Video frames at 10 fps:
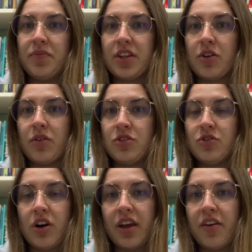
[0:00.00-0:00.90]
So
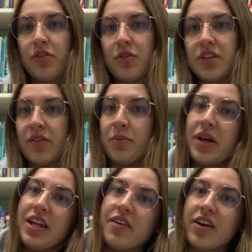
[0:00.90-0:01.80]
strong influence from
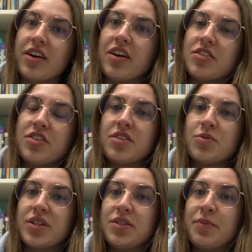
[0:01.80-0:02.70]
many different cultures,
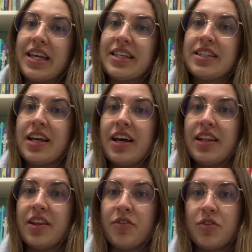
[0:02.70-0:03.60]
which makes
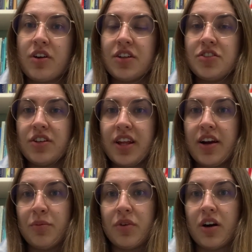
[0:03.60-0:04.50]
the food culture
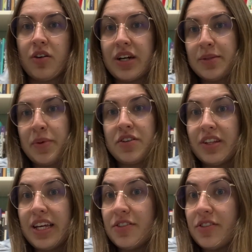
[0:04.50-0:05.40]
there in Morocco
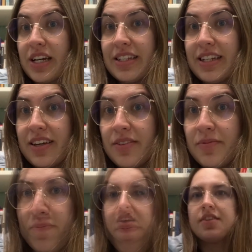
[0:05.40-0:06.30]
especially interesting.
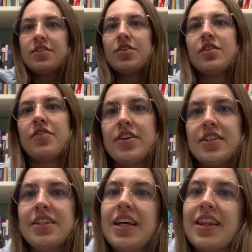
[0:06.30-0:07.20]
So the
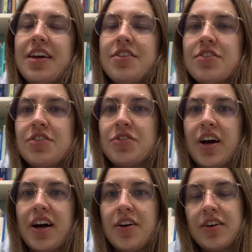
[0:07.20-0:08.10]
first thing that you should
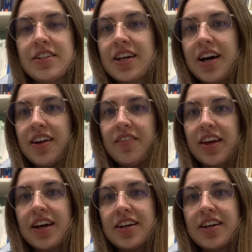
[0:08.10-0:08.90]
try, or it's kind of like a